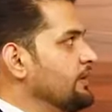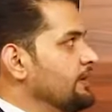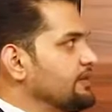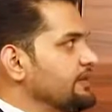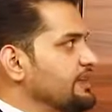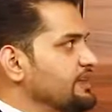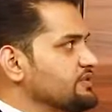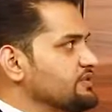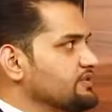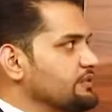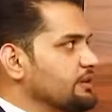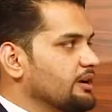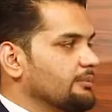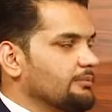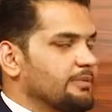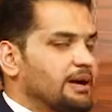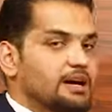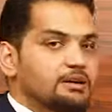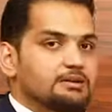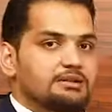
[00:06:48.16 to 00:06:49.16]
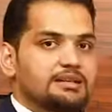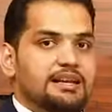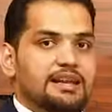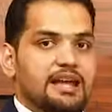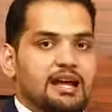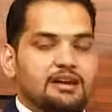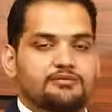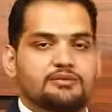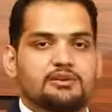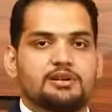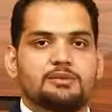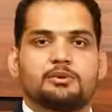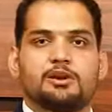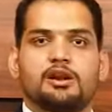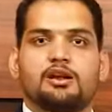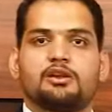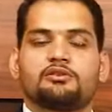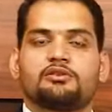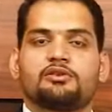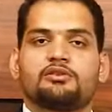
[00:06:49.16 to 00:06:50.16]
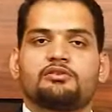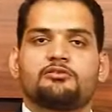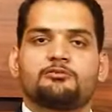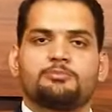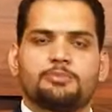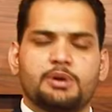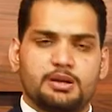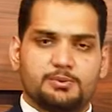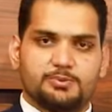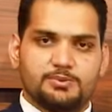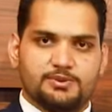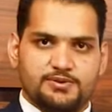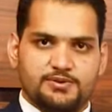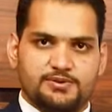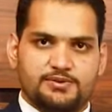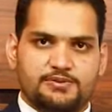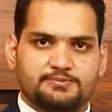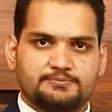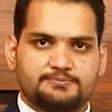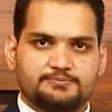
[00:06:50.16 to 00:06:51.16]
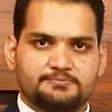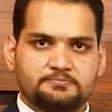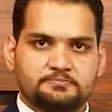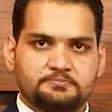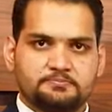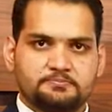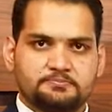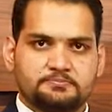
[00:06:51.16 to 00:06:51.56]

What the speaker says: Let's talk about an adverb clause of purpose.